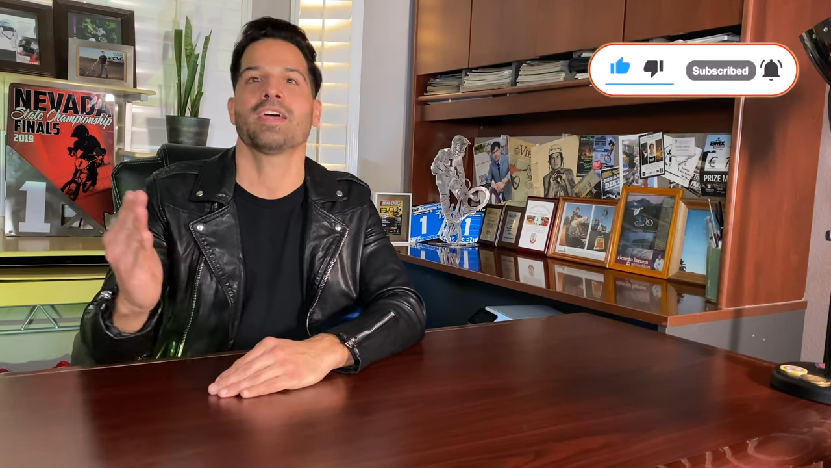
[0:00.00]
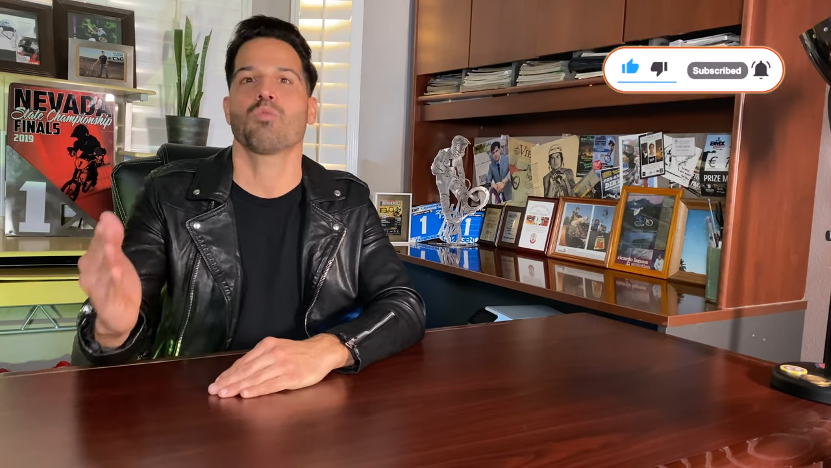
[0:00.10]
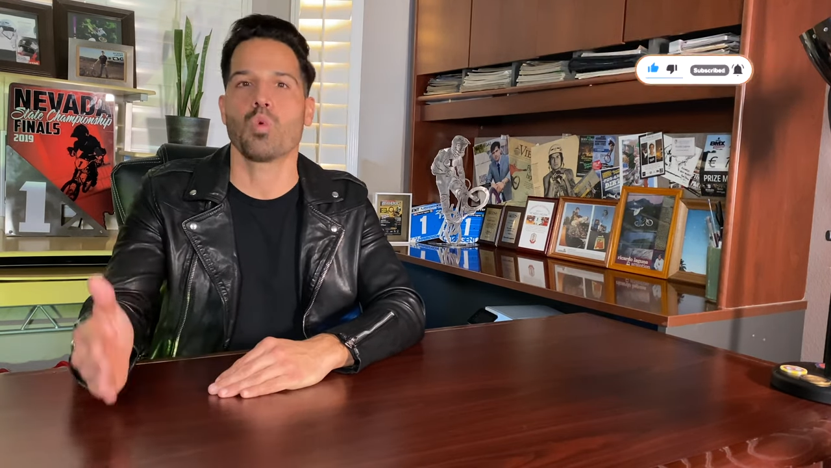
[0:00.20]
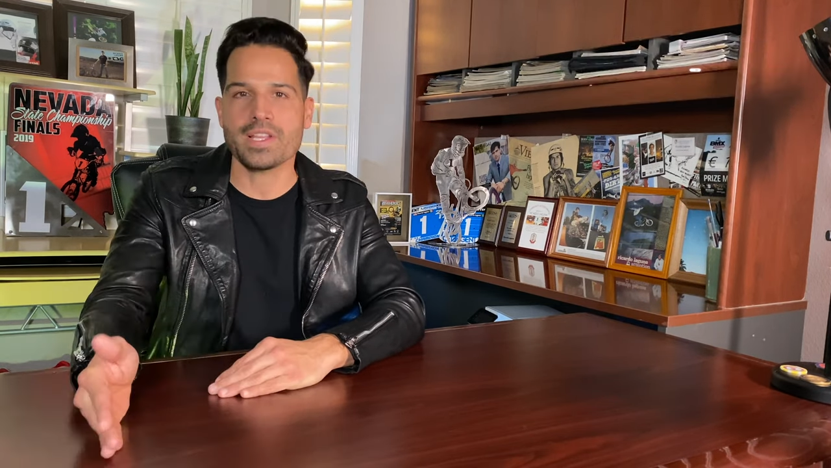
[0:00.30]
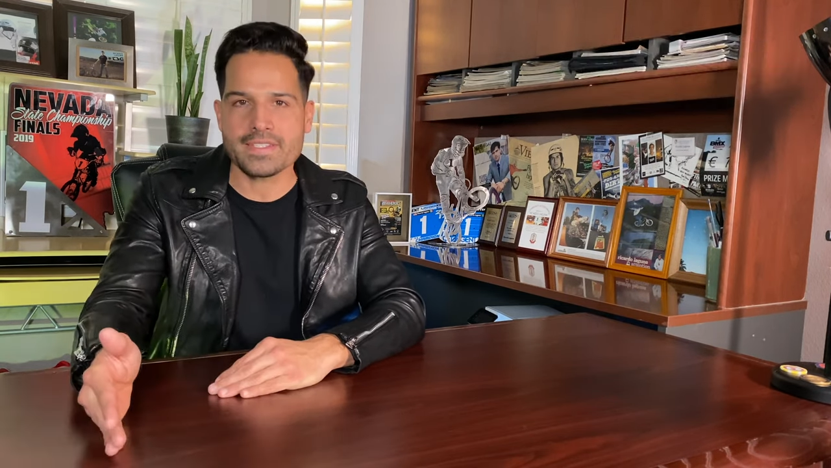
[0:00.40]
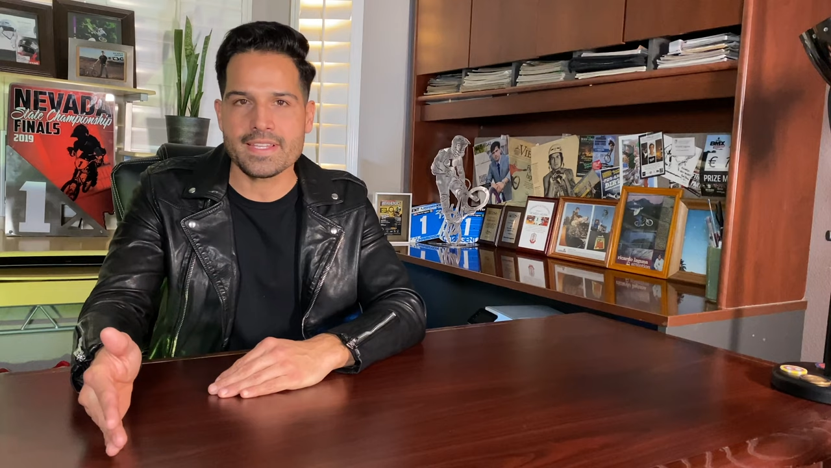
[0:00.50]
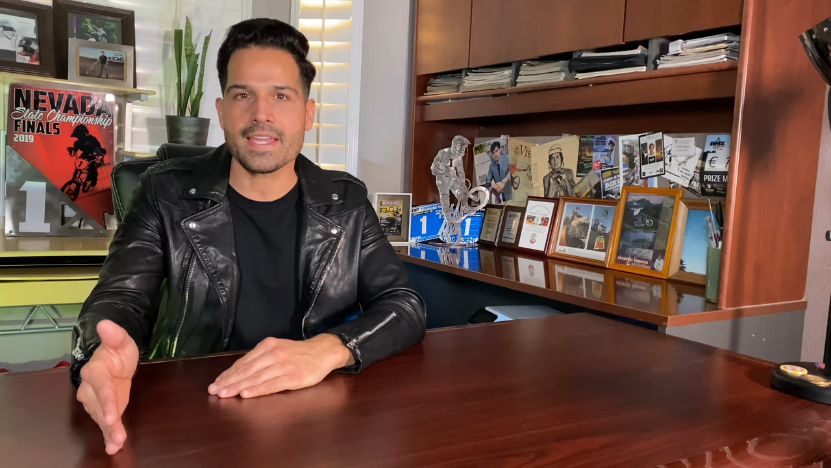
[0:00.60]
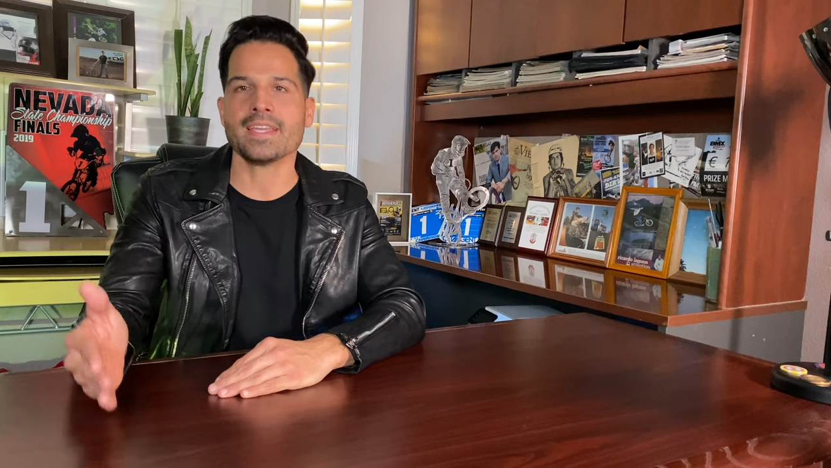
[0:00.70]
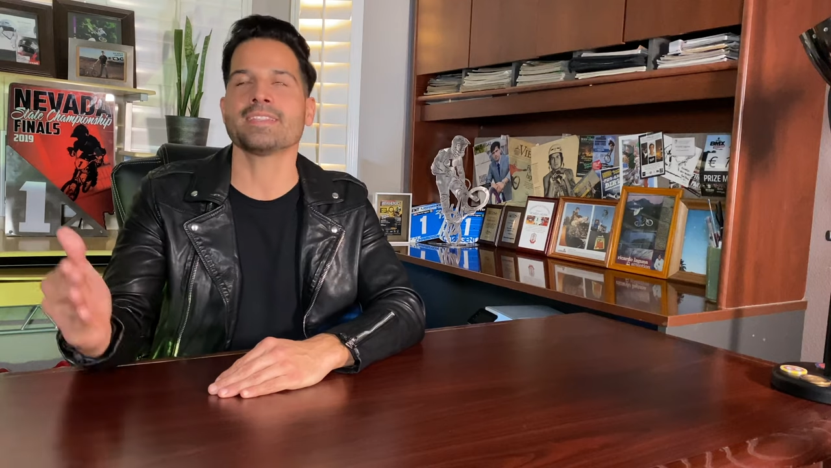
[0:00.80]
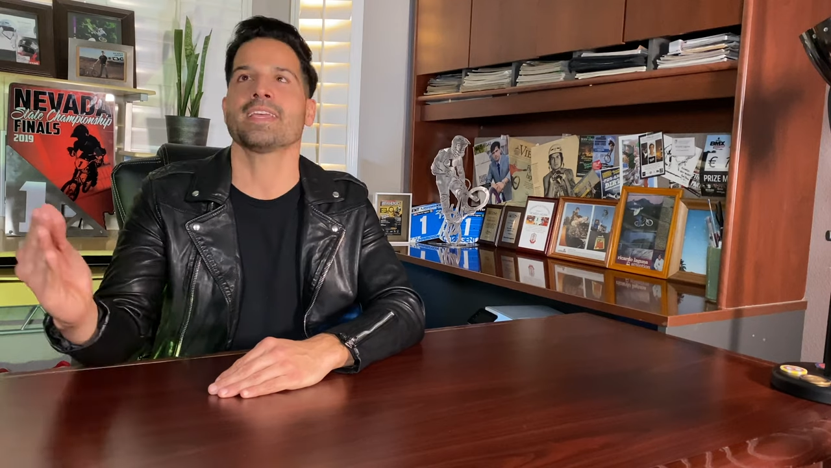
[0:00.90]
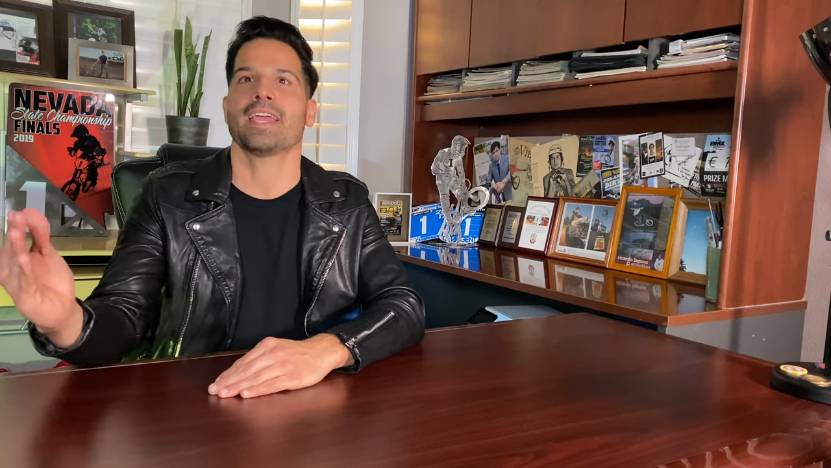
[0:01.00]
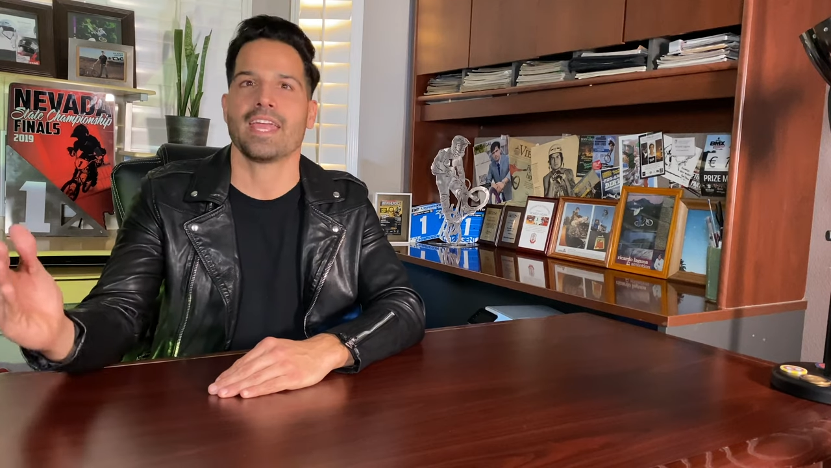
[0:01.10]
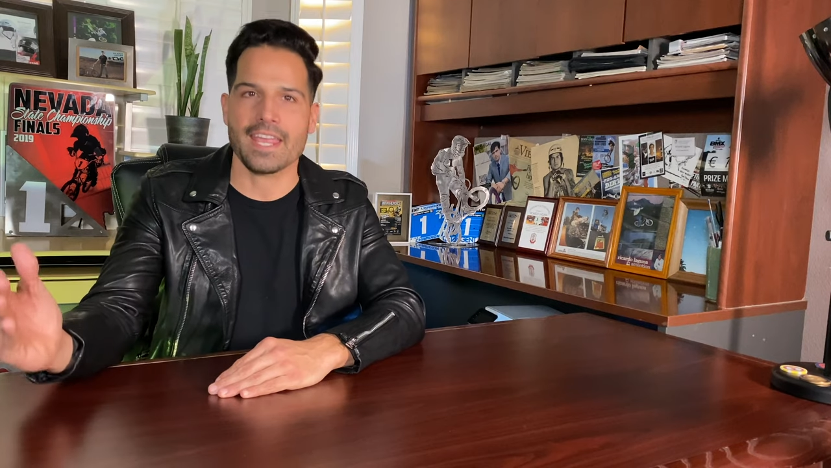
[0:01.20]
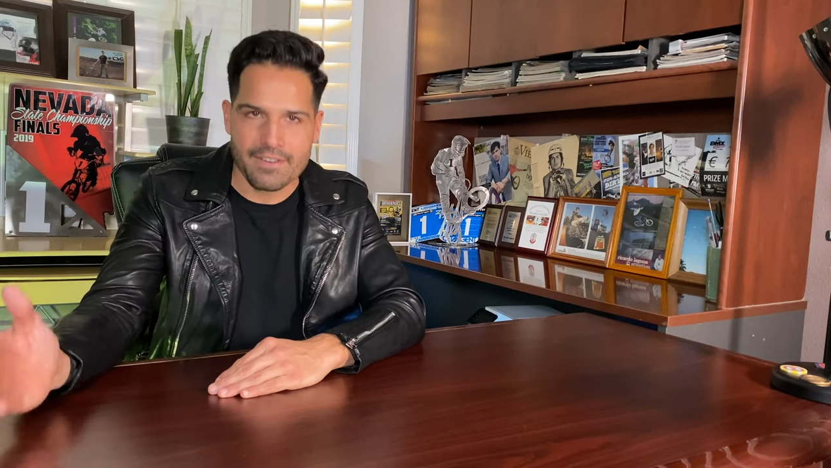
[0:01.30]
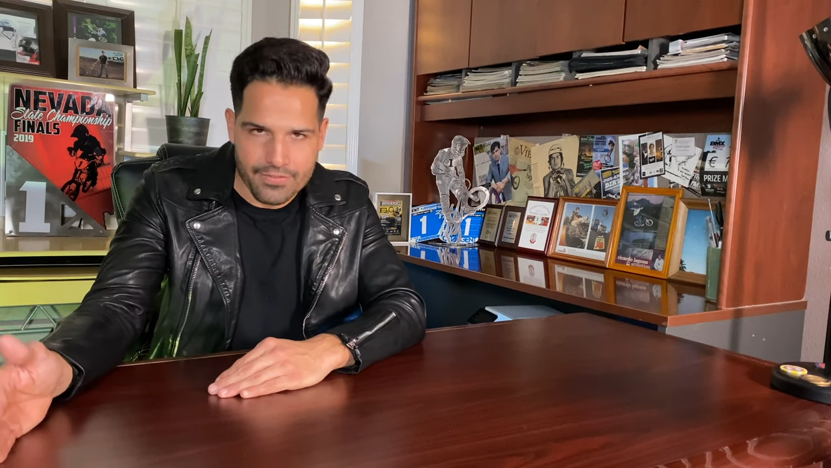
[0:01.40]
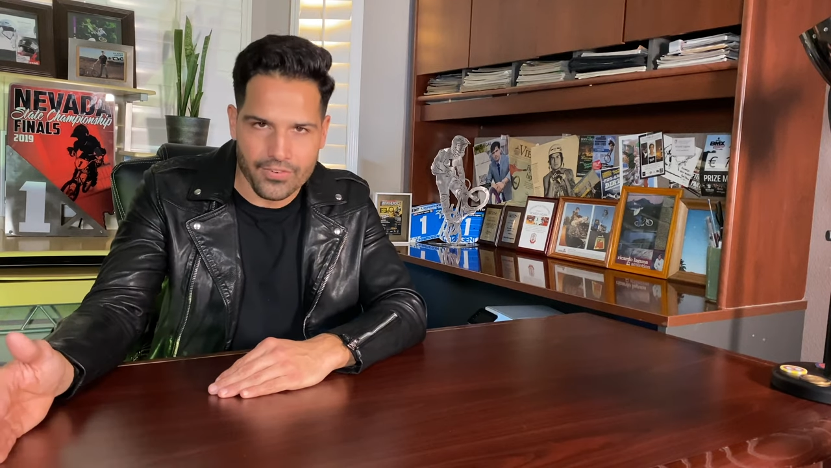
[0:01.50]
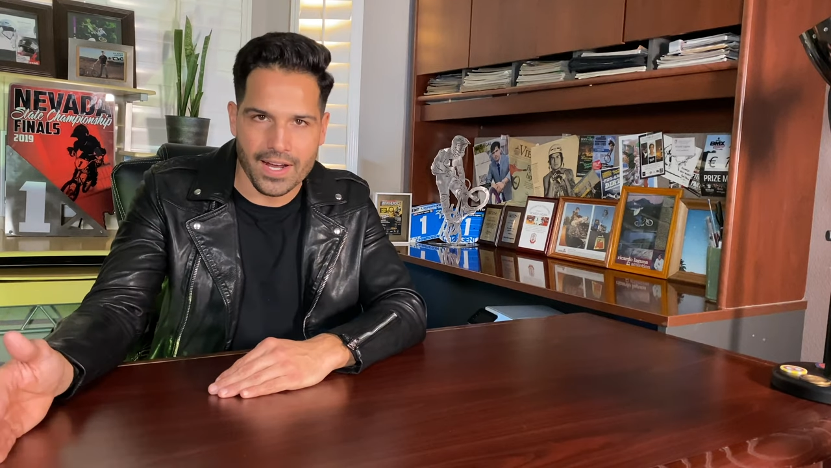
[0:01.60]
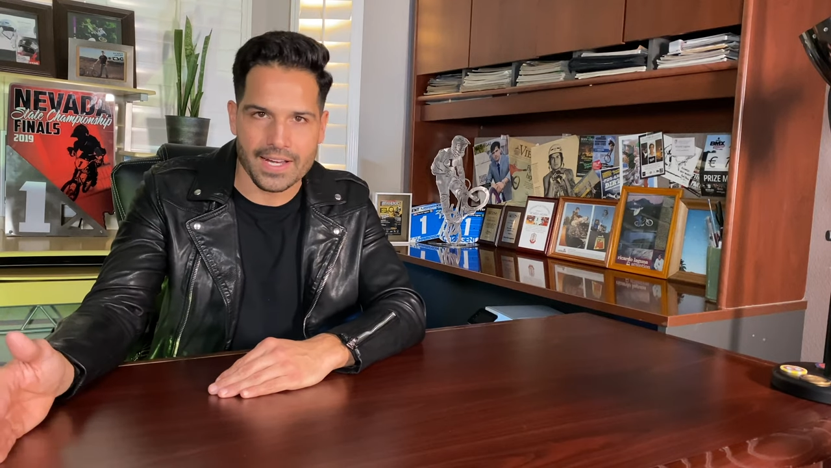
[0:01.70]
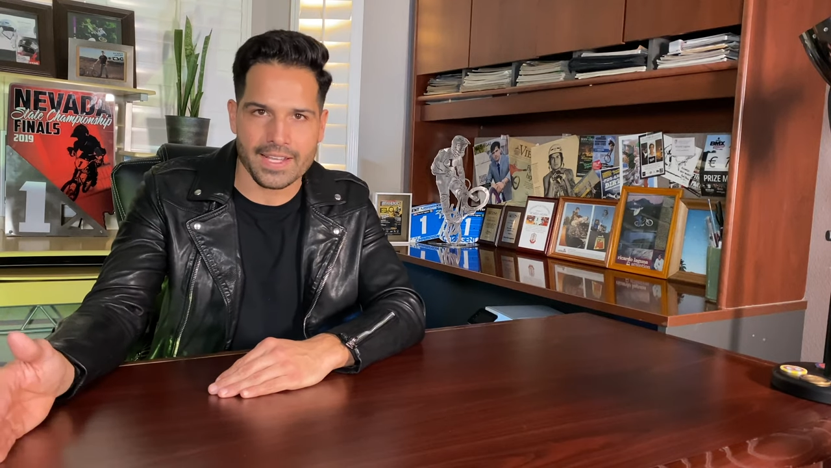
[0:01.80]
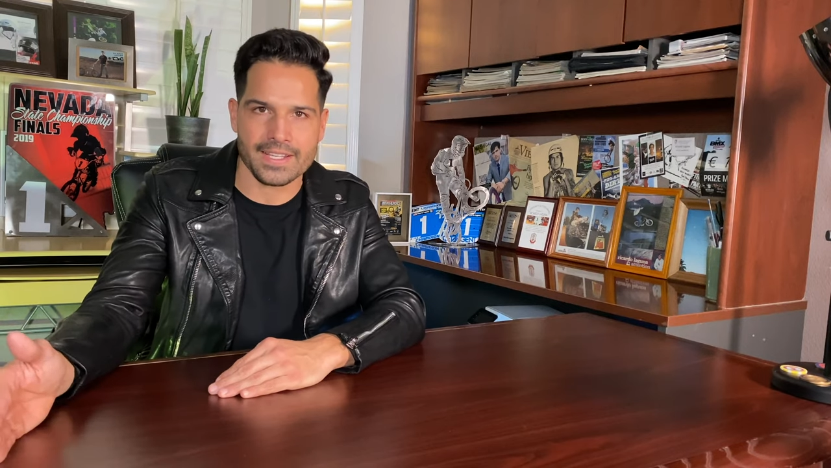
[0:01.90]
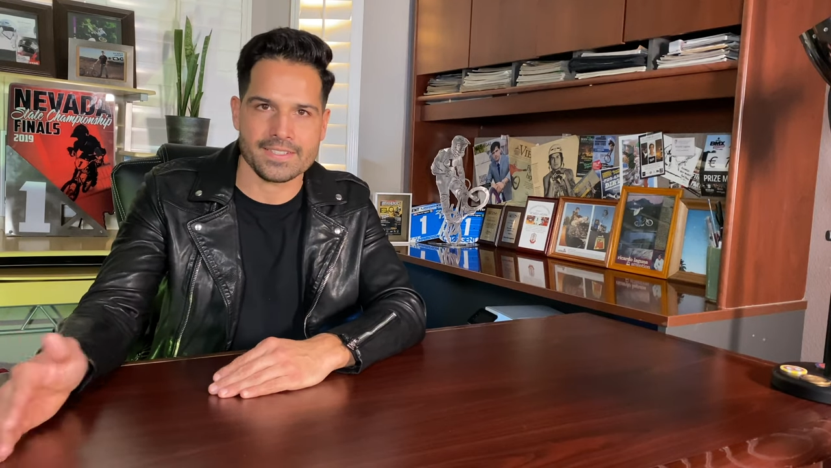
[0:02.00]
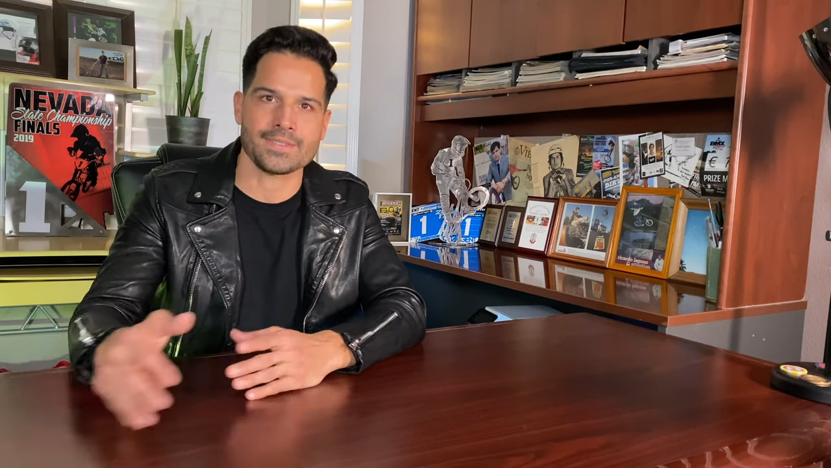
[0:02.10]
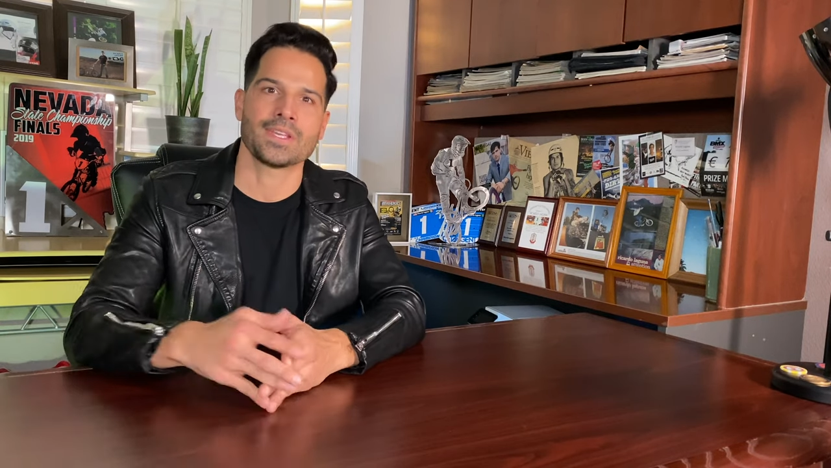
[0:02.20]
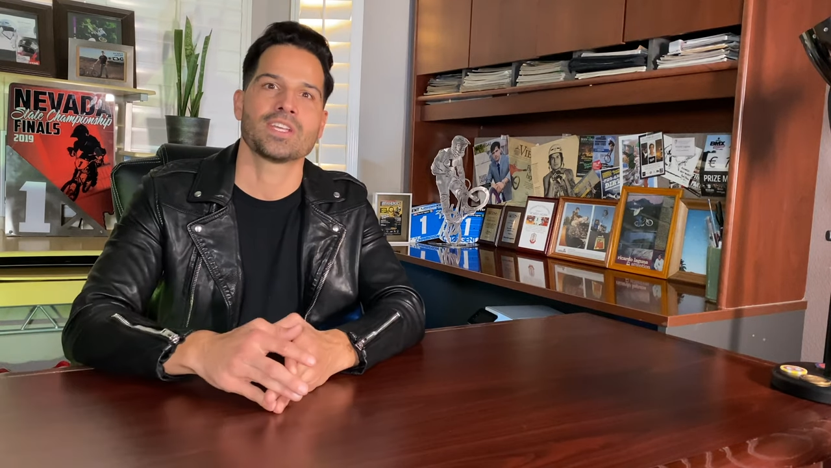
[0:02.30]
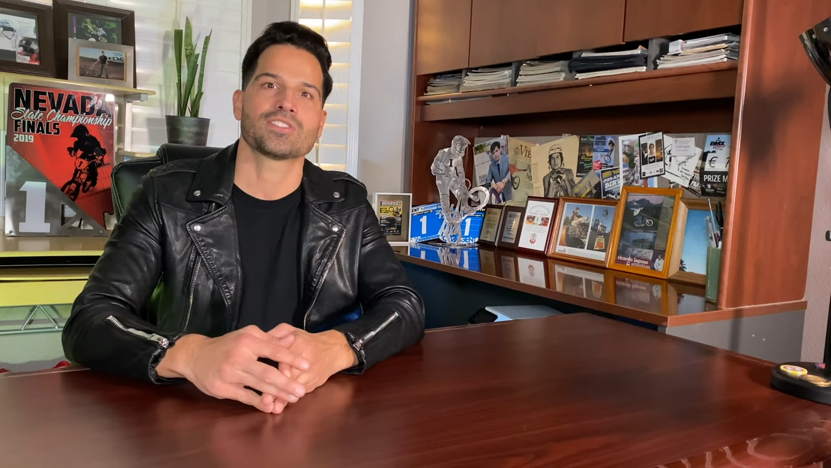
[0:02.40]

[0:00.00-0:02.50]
Wednesdays, and Fridays.